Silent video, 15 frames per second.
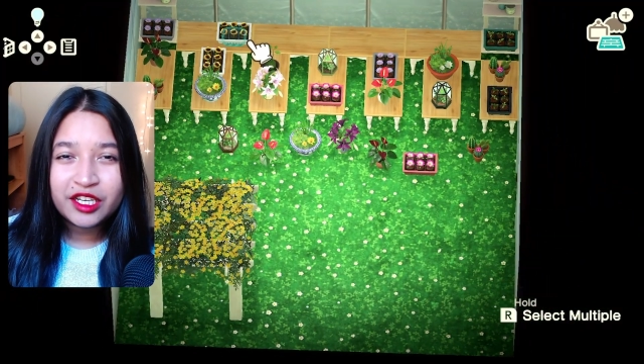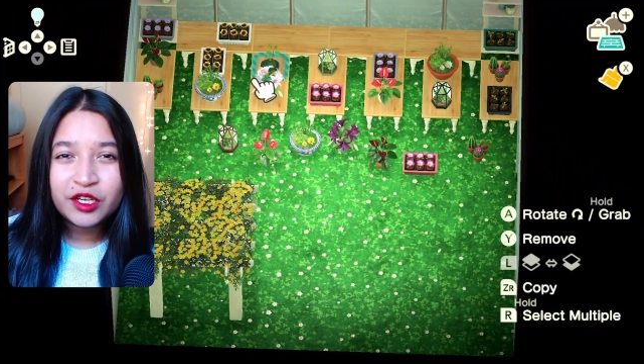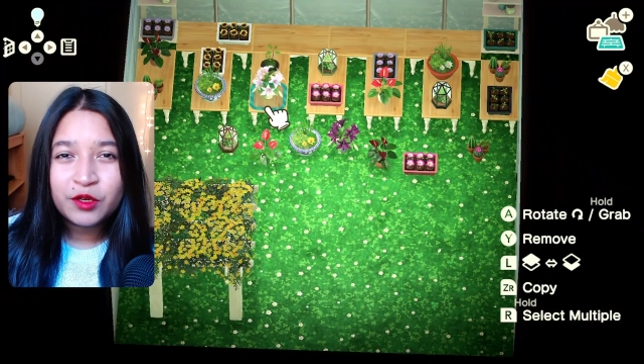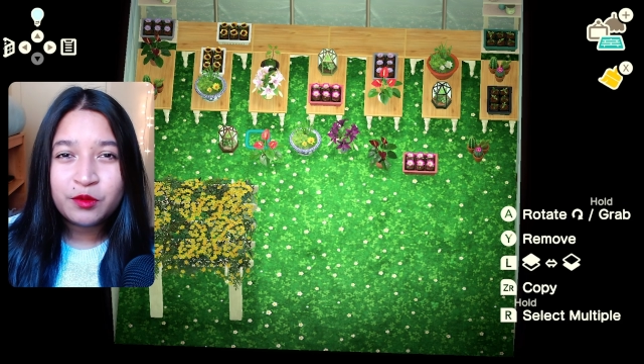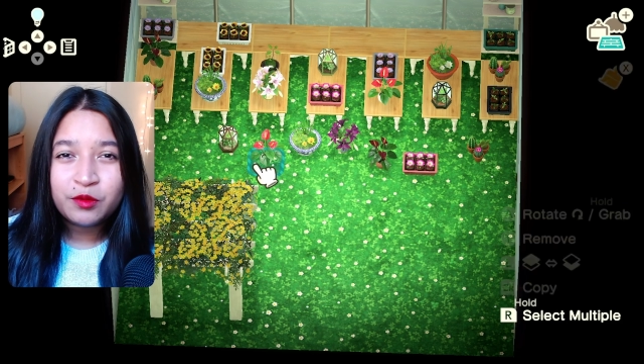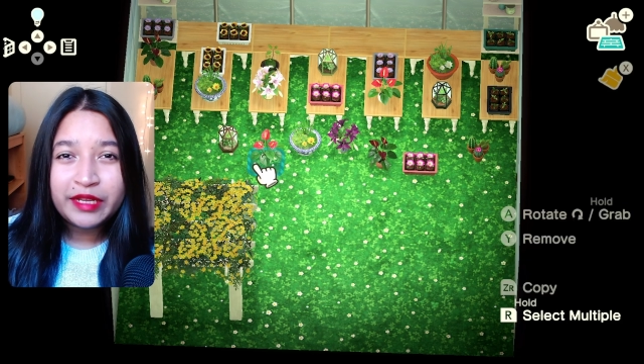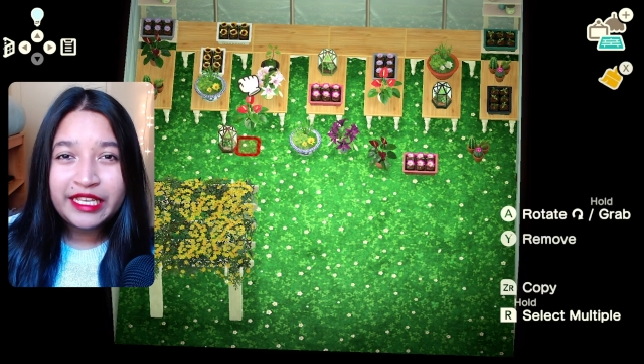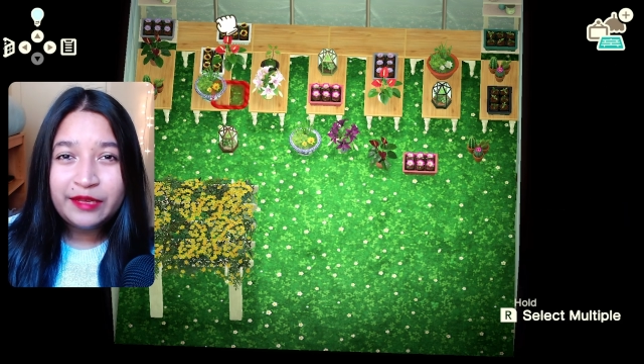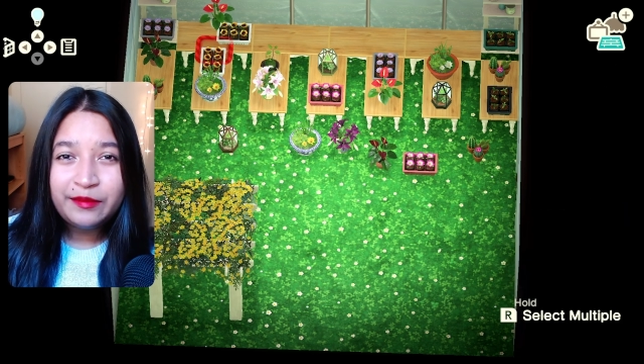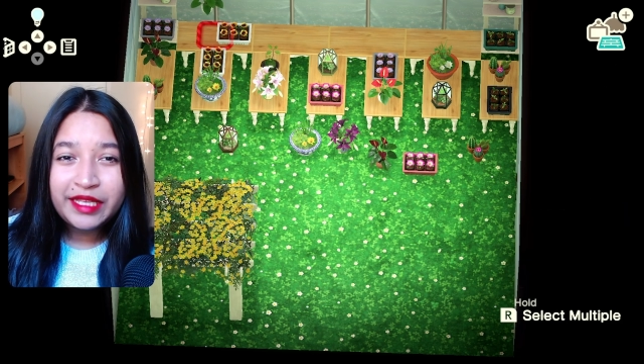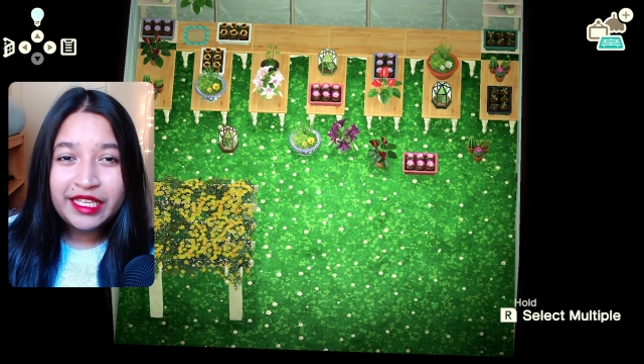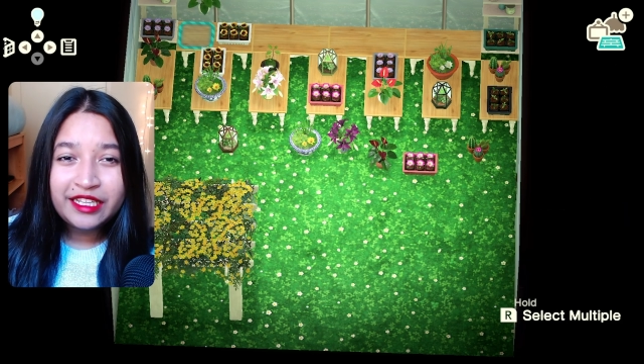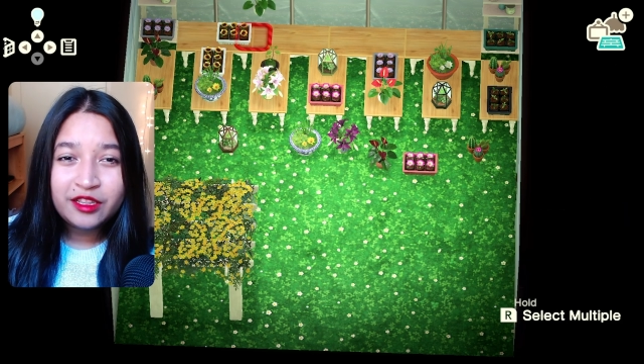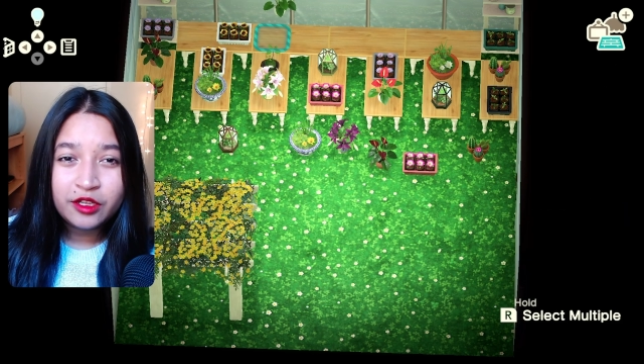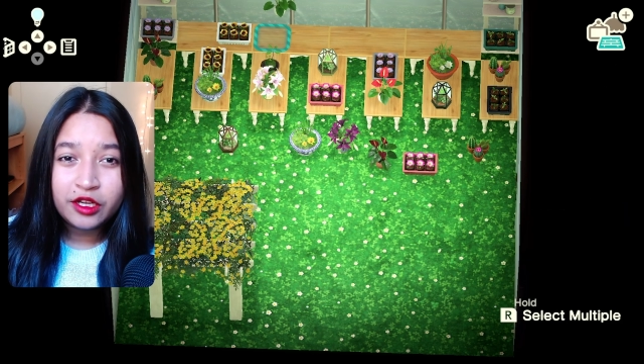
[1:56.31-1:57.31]

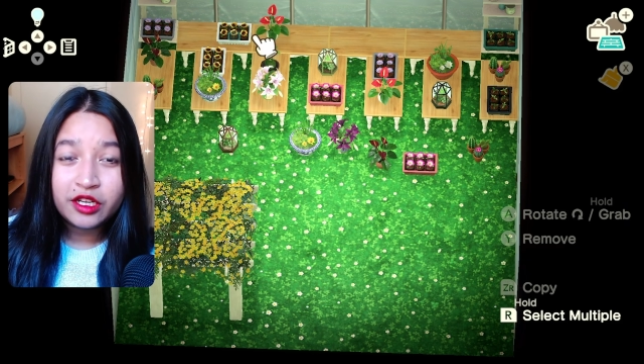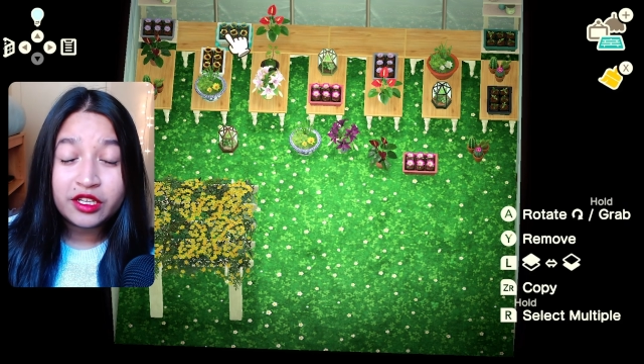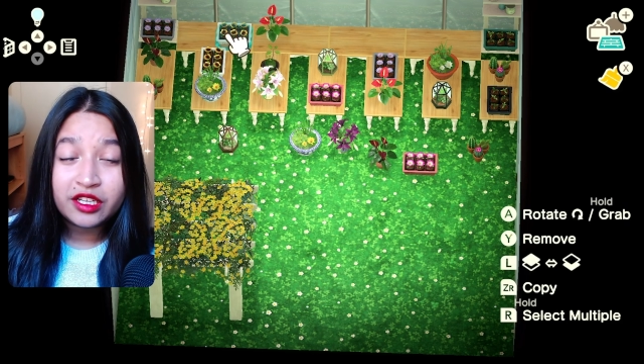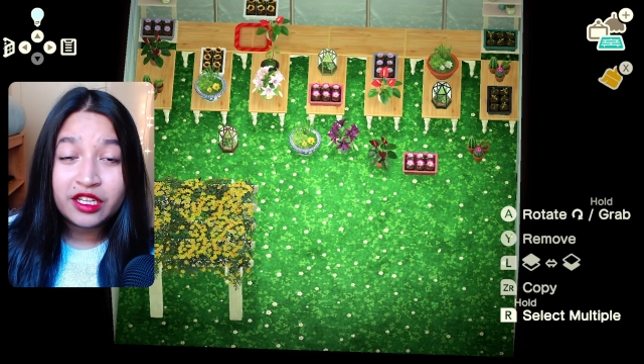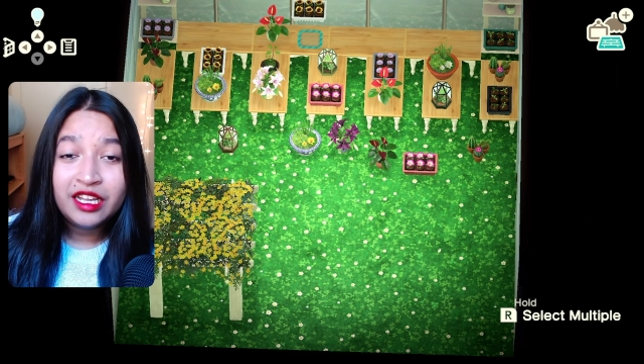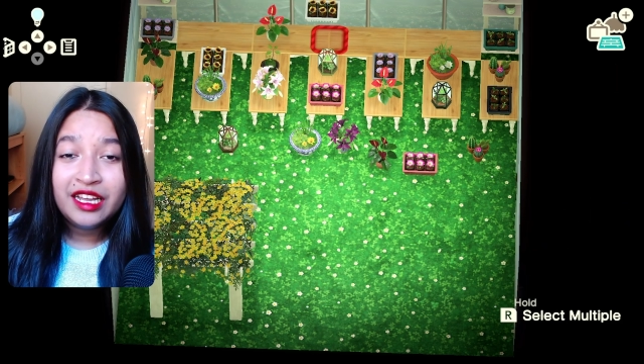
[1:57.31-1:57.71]
creamy look.